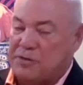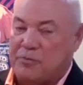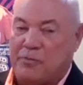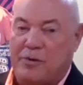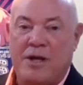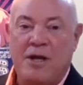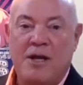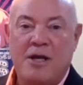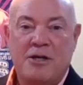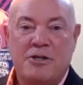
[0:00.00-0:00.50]
And
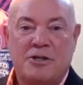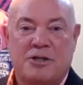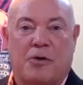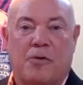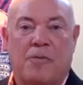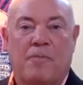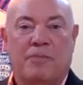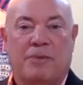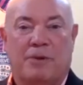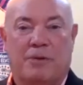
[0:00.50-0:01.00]
we
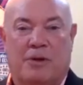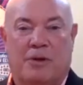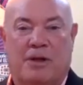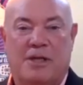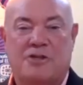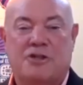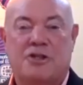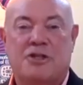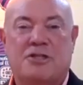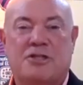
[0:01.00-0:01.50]
so
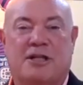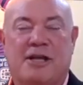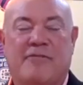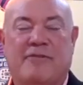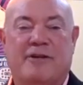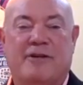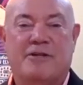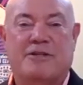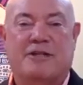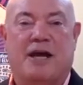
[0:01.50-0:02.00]
let's just leave
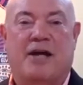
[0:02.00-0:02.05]
it as